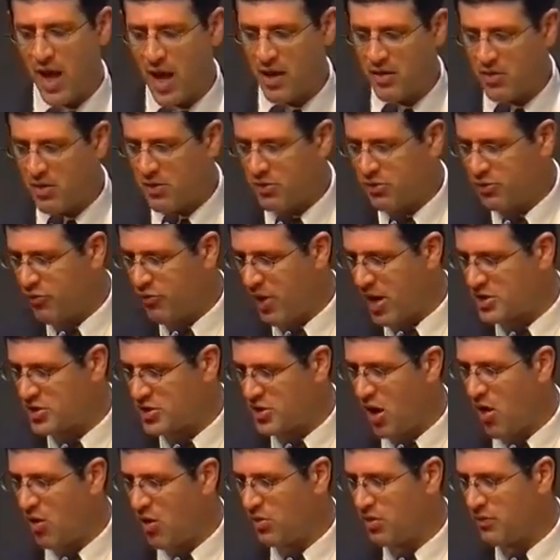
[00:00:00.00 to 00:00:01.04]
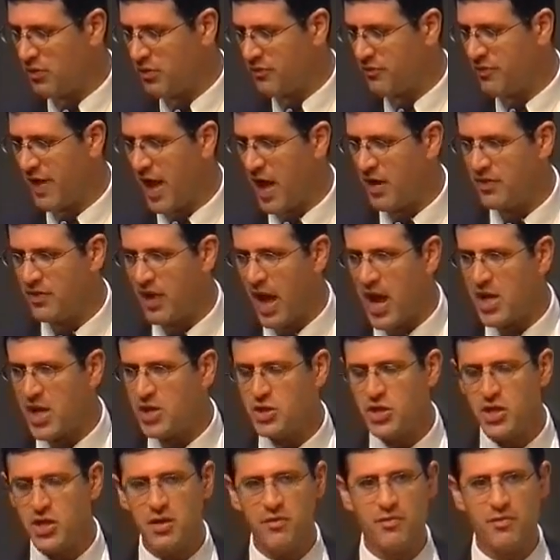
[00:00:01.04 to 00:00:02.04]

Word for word: under the threshold of the foundation